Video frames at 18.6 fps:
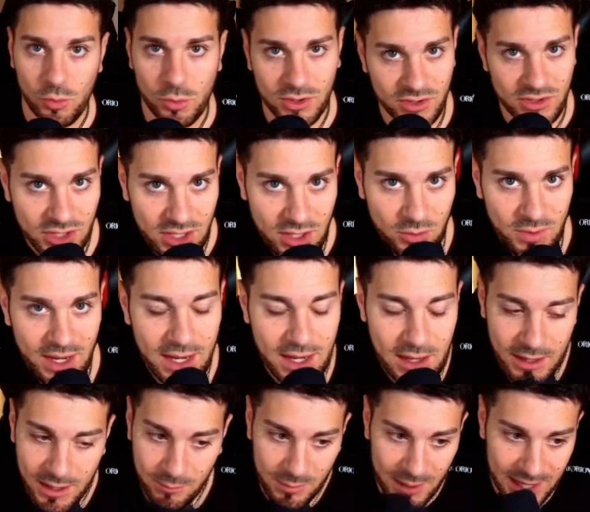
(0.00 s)
which
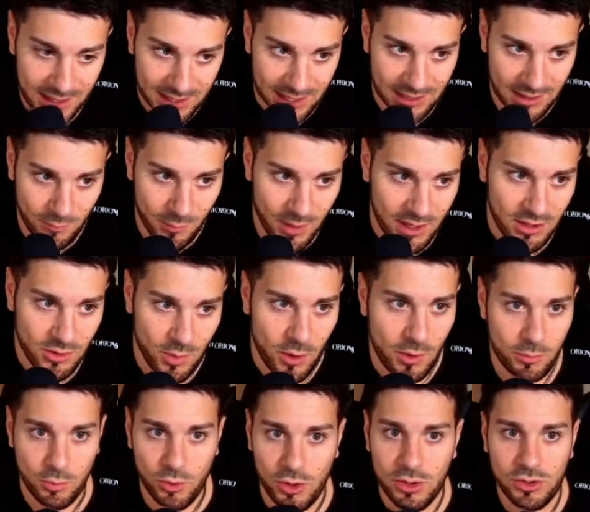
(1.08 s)
theoretically means it's a plus
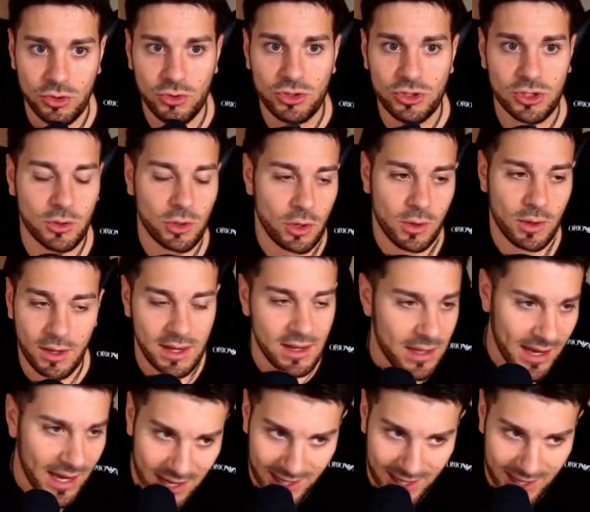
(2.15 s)
1.20 that